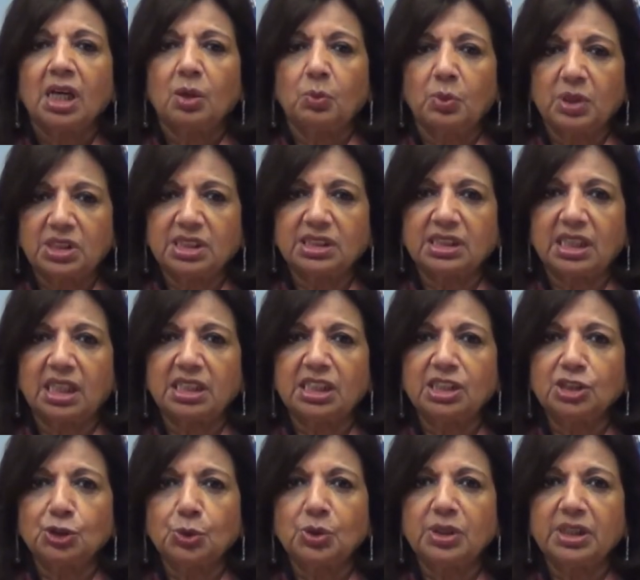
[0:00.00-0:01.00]
which is our
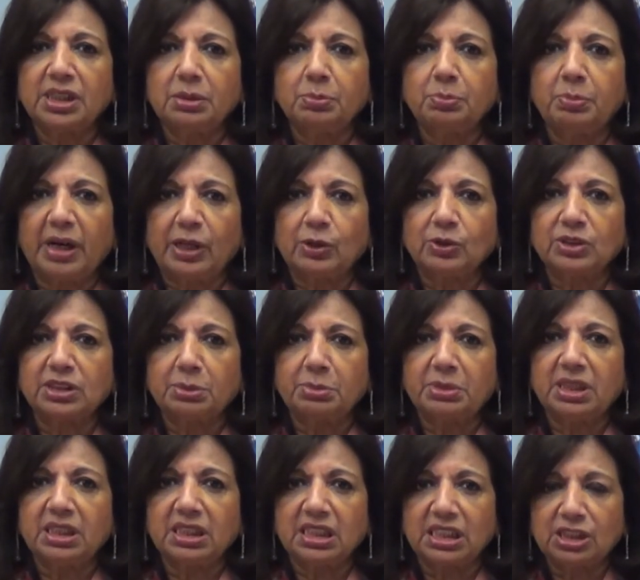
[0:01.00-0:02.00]

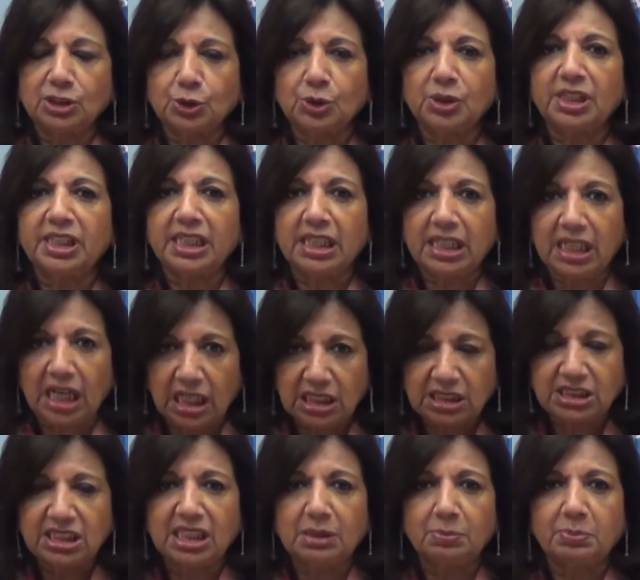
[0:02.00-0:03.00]
biosimilar insulin
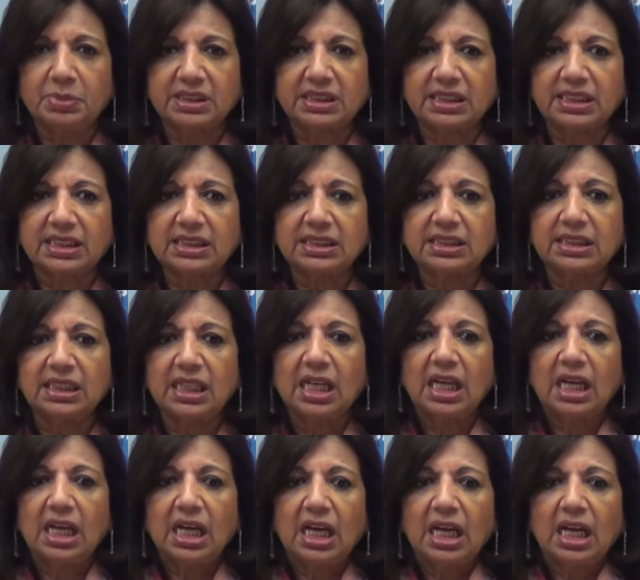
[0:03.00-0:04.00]
glargine business.
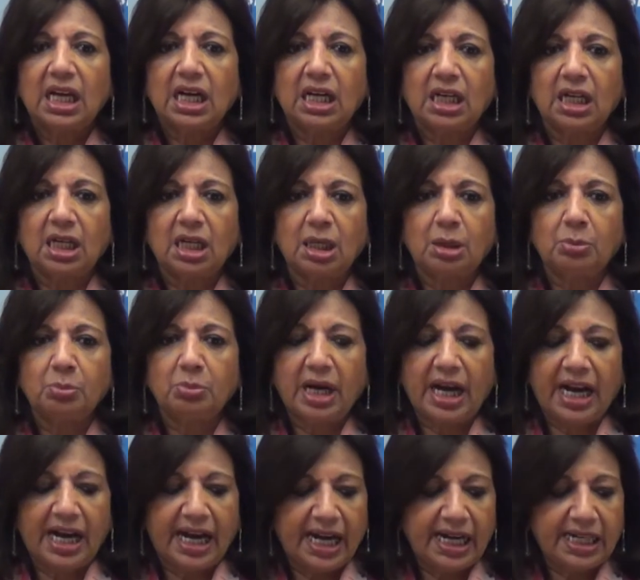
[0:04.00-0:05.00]

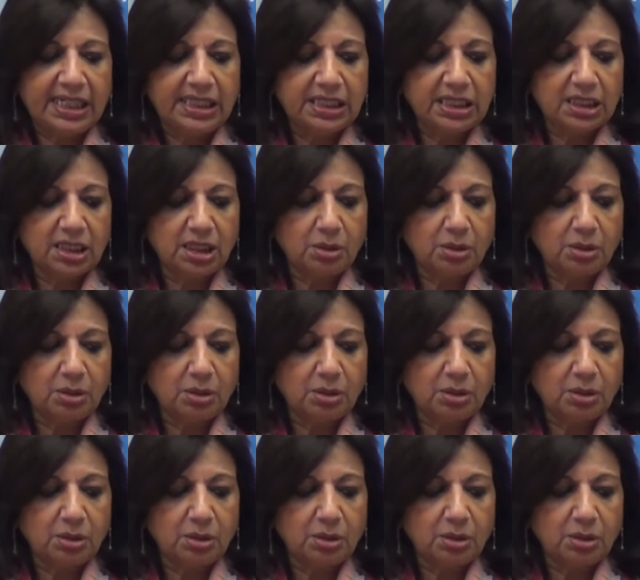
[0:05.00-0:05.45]
And